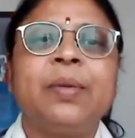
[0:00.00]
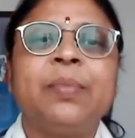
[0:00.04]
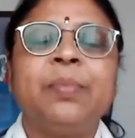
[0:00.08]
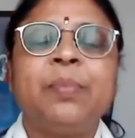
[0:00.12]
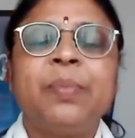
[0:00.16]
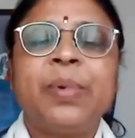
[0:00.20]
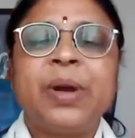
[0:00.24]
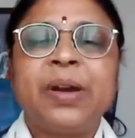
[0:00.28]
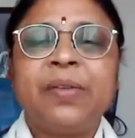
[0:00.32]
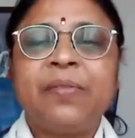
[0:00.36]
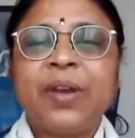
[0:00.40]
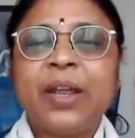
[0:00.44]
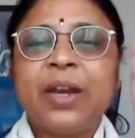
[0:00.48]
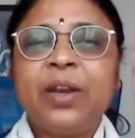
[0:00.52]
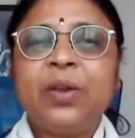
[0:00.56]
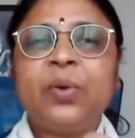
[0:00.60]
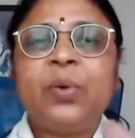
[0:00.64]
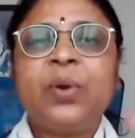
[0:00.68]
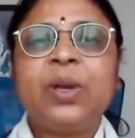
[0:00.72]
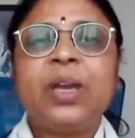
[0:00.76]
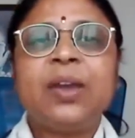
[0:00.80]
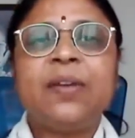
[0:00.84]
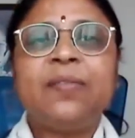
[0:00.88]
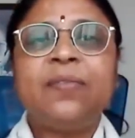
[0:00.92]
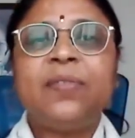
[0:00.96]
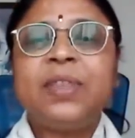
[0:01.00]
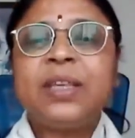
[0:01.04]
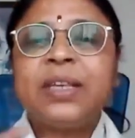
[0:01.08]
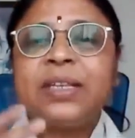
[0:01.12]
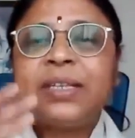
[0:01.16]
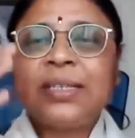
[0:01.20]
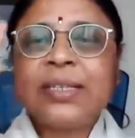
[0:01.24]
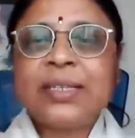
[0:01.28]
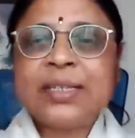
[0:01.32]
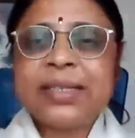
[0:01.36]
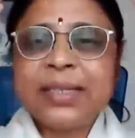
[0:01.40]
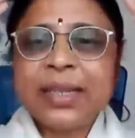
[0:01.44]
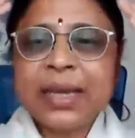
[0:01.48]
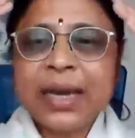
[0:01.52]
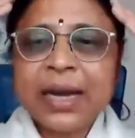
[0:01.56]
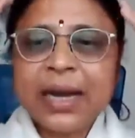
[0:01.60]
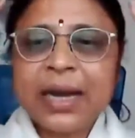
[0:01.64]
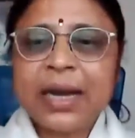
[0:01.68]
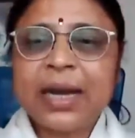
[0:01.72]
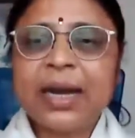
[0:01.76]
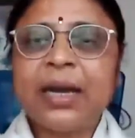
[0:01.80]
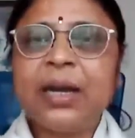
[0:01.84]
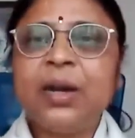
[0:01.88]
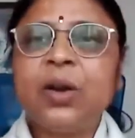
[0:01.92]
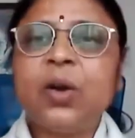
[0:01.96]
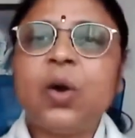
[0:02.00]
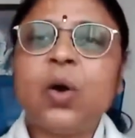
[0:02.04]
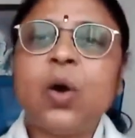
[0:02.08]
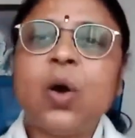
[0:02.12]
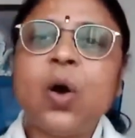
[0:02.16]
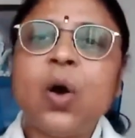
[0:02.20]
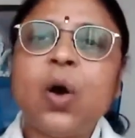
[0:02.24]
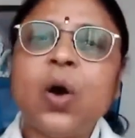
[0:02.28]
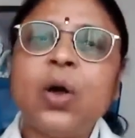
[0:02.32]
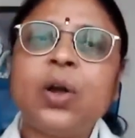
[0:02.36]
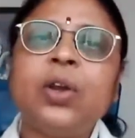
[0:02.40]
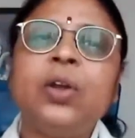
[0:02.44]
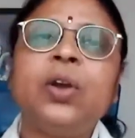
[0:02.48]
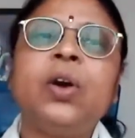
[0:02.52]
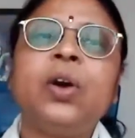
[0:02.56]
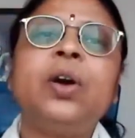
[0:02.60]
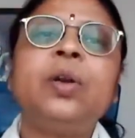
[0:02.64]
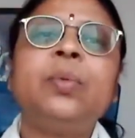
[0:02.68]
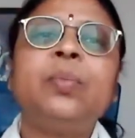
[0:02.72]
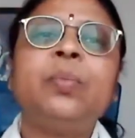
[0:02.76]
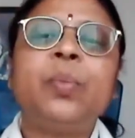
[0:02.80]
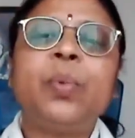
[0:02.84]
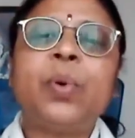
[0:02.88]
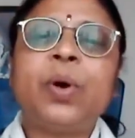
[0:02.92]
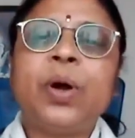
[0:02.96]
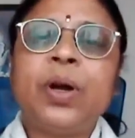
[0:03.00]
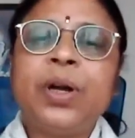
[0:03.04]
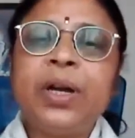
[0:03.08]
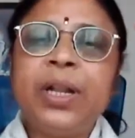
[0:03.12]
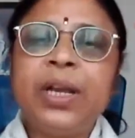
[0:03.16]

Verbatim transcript: But when you give the sthan on your body